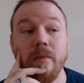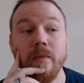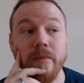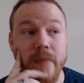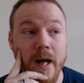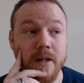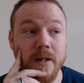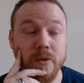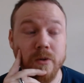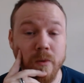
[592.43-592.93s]

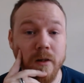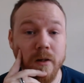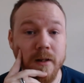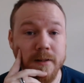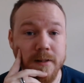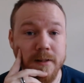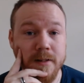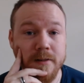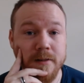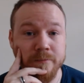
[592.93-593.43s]
That's what I
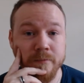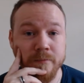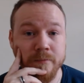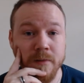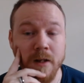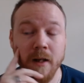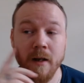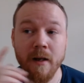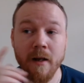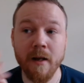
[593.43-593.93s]
did.
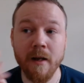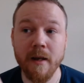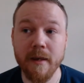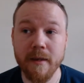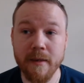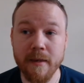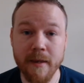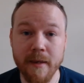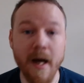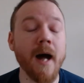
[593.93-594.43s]

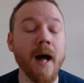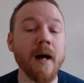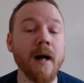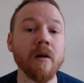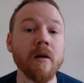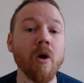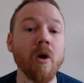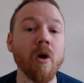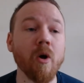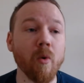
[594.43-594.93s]

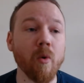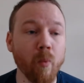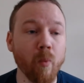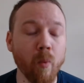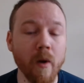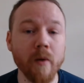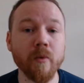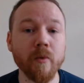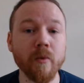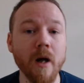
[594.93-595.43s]
That
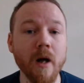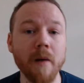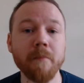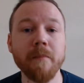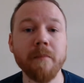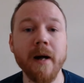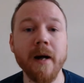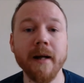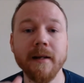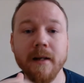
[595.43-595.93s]
will
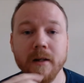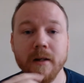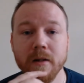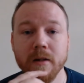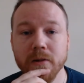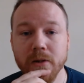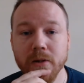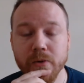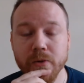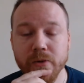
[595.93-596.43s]
come back
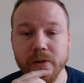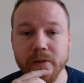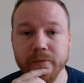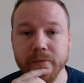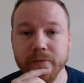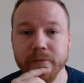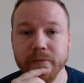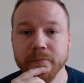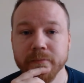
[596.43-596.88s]
inconclusive.